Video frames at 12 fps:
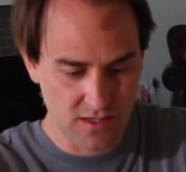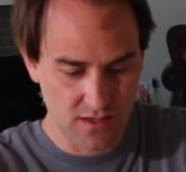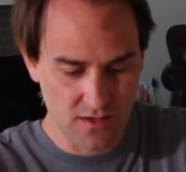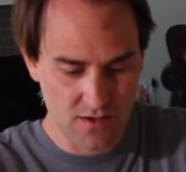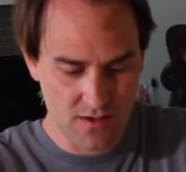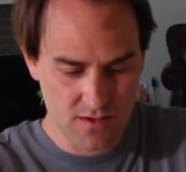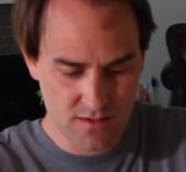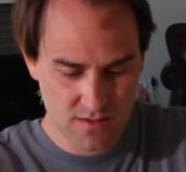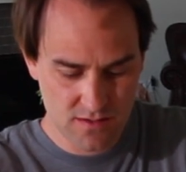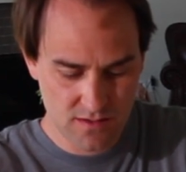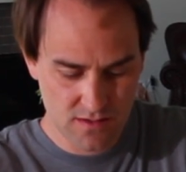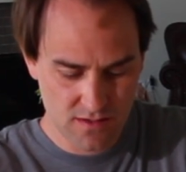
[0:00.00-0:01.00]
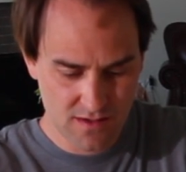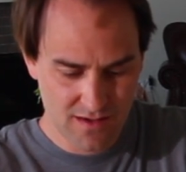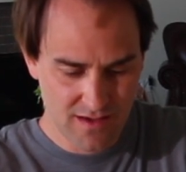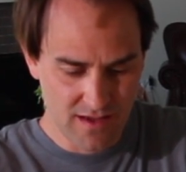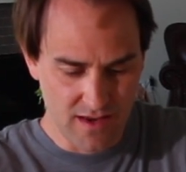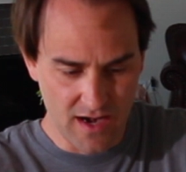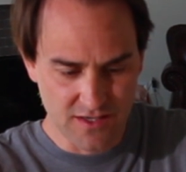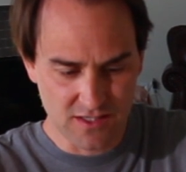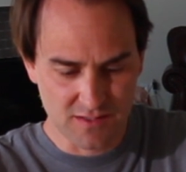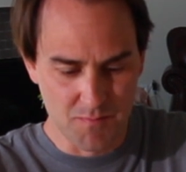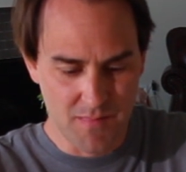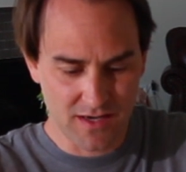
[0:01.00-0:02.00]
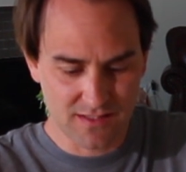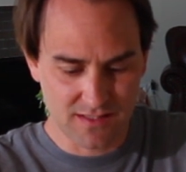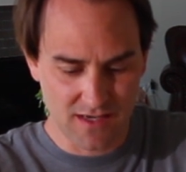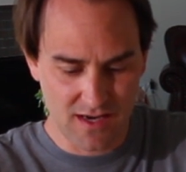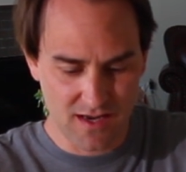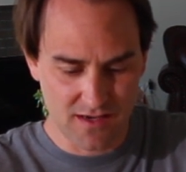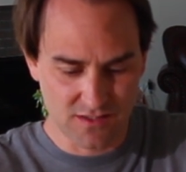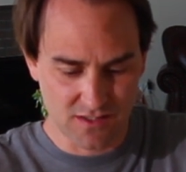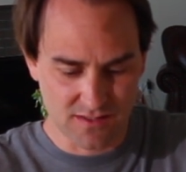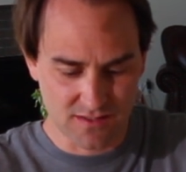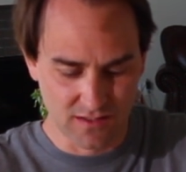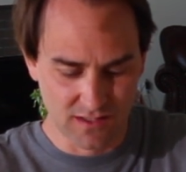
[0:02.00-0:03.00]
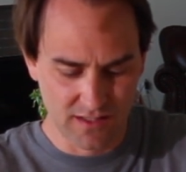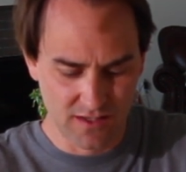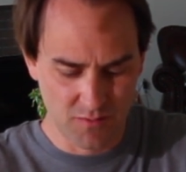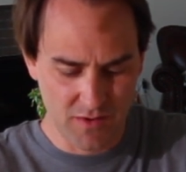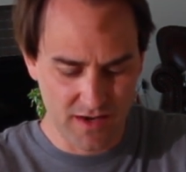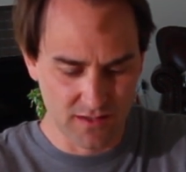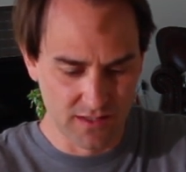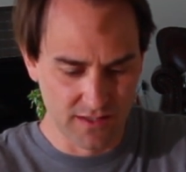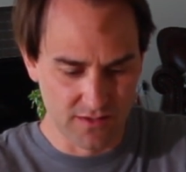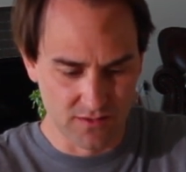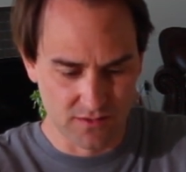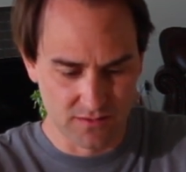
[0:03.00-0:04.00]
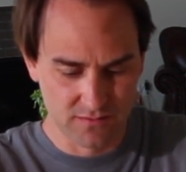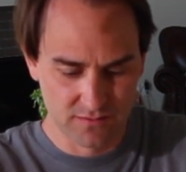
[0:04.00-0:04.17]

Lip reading: here. And I just mix it in just little by little.